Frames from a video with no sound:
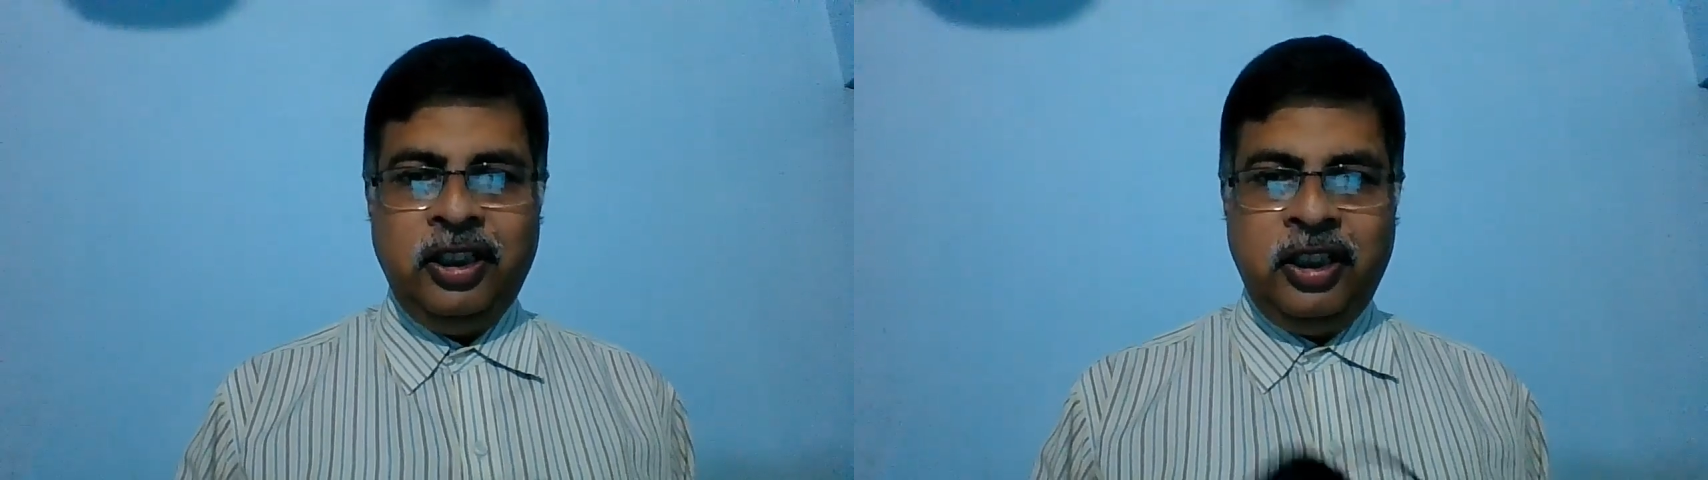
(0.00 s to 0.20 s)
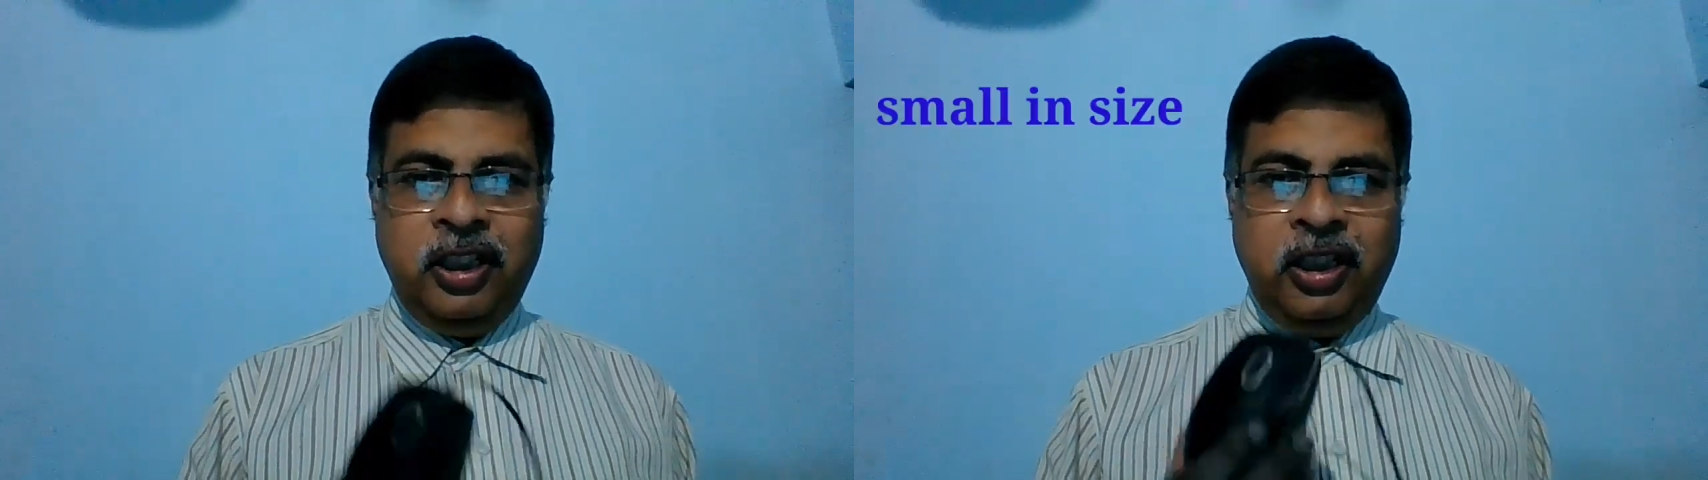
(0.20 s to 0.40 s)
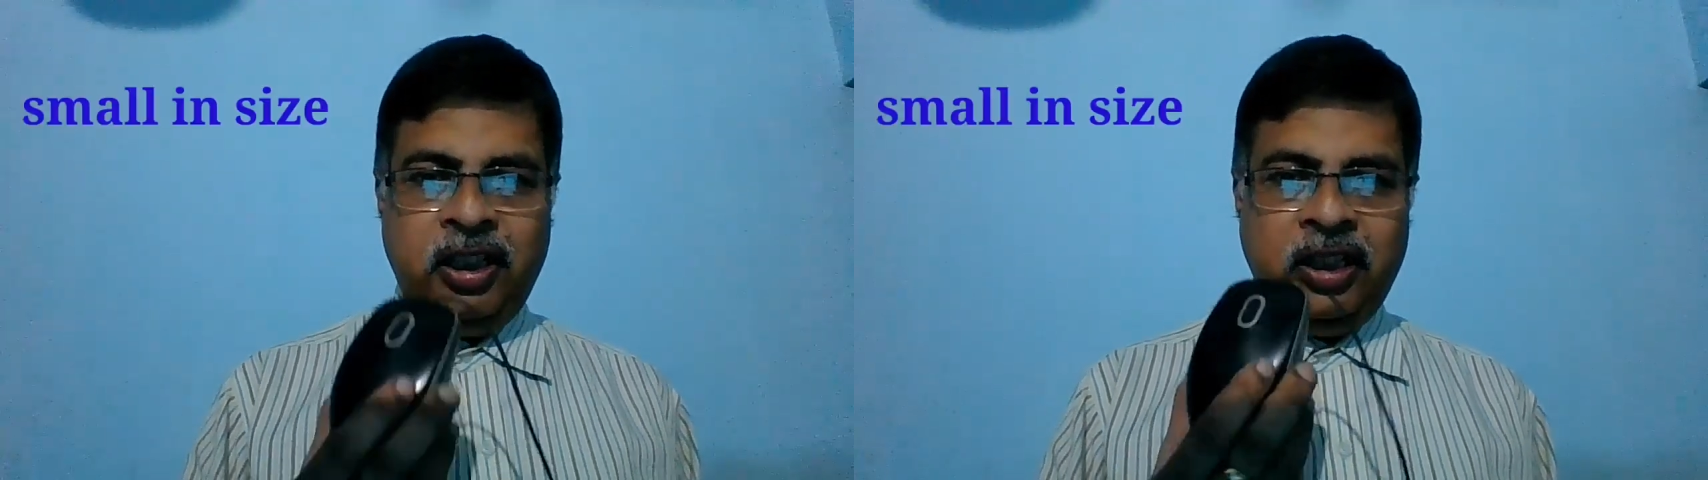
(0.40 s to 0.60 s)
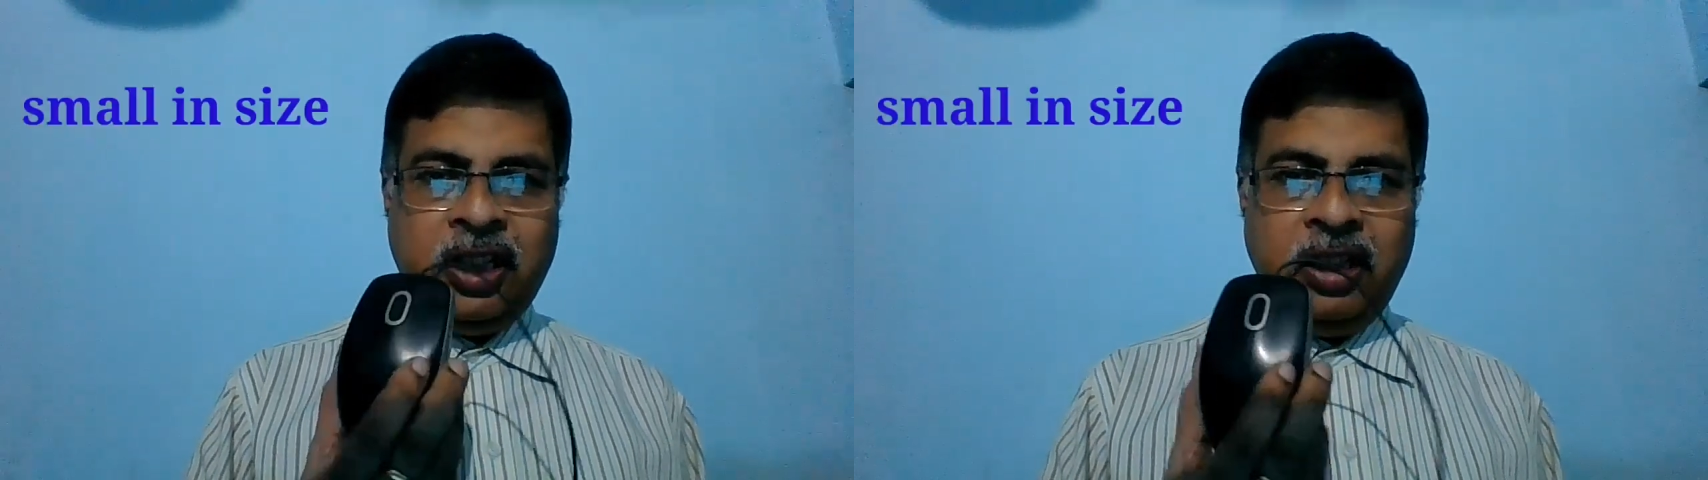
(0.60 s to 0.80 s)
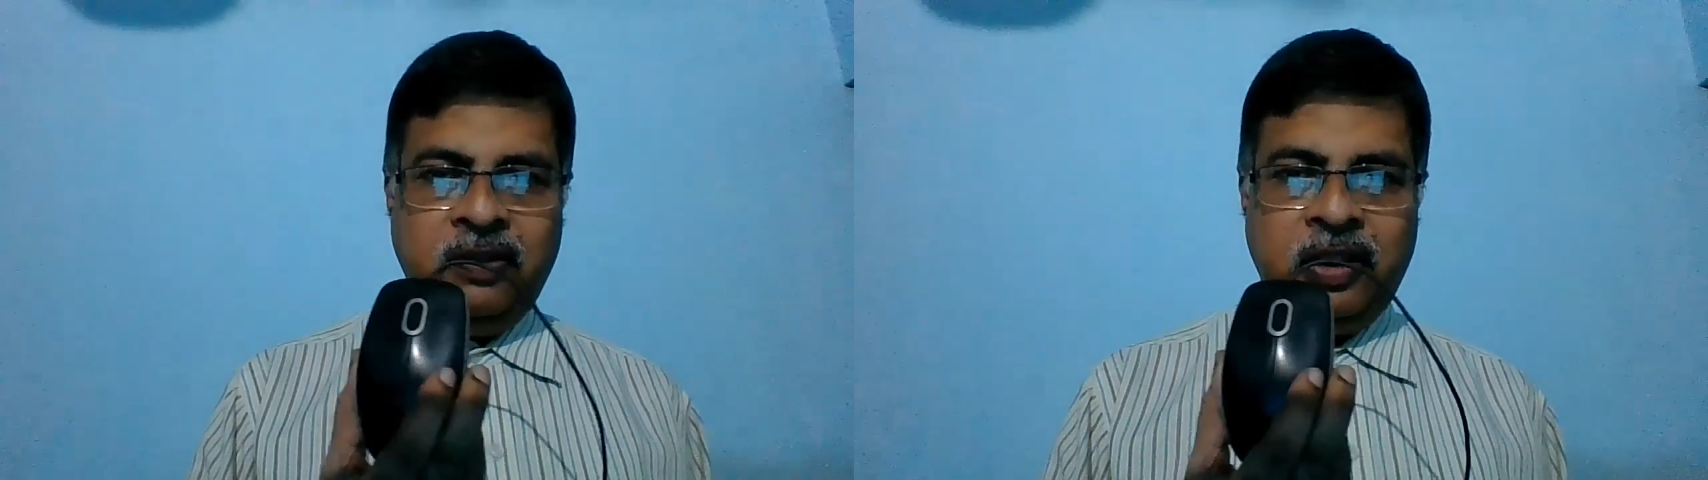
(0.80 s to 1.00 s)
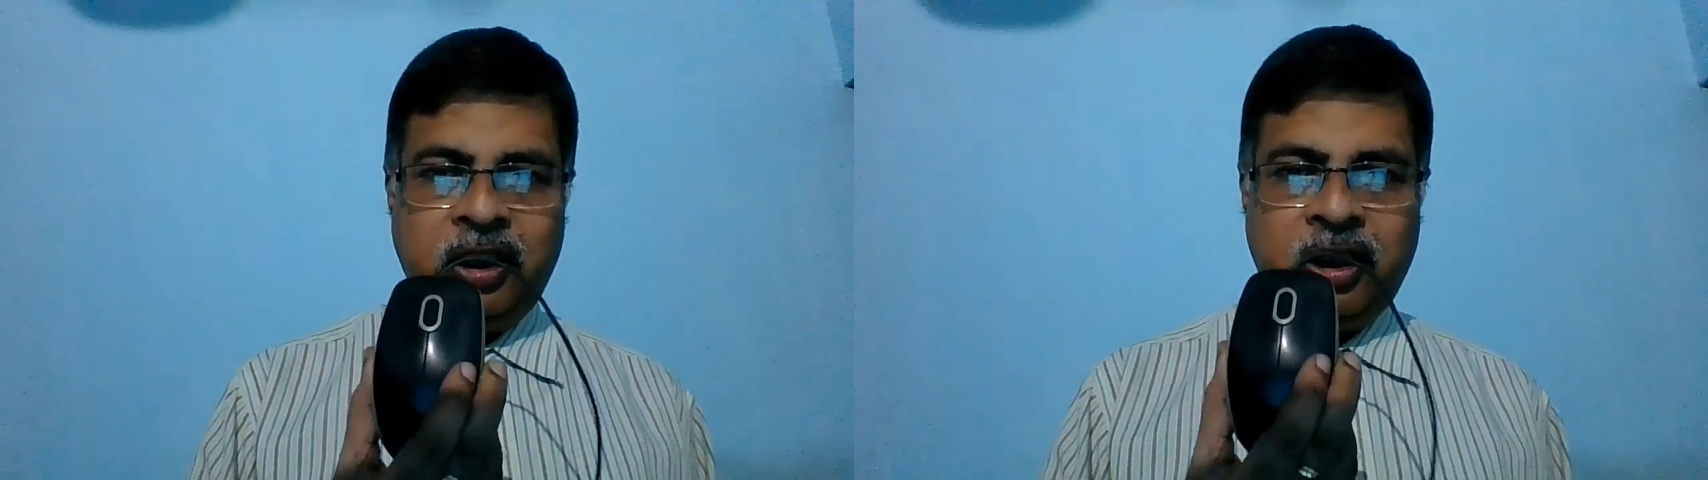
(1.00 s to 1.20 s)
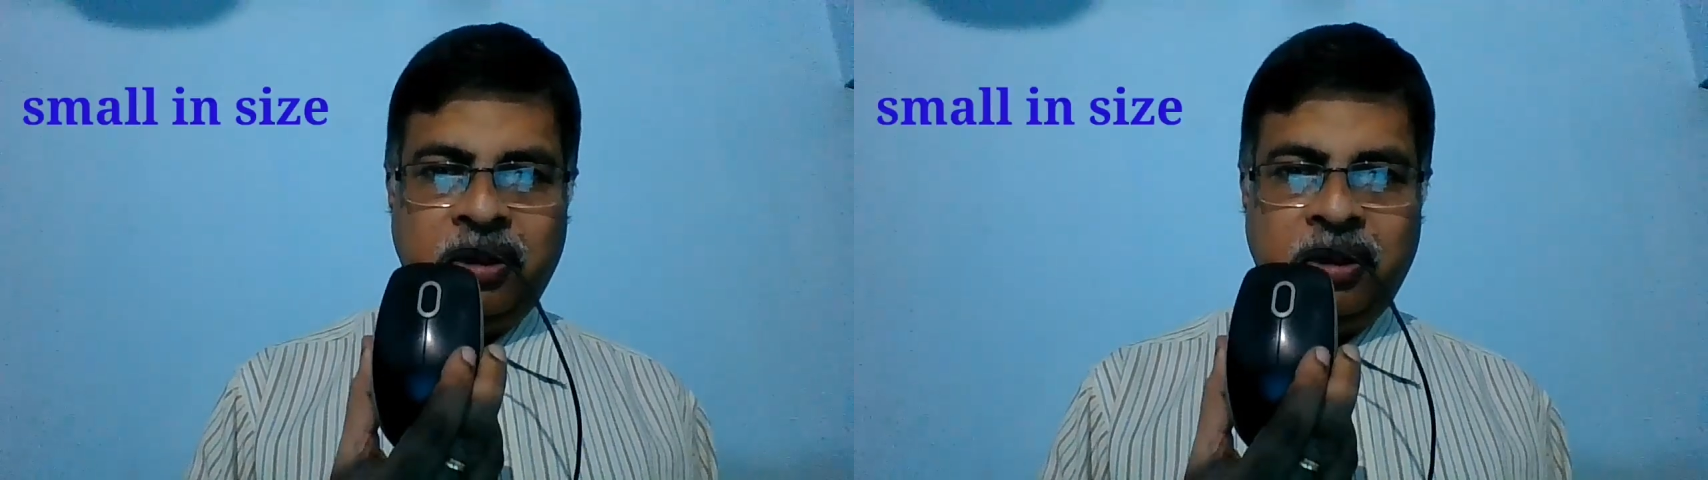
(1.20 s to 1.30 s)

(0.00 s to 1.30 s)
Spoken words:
Here we have a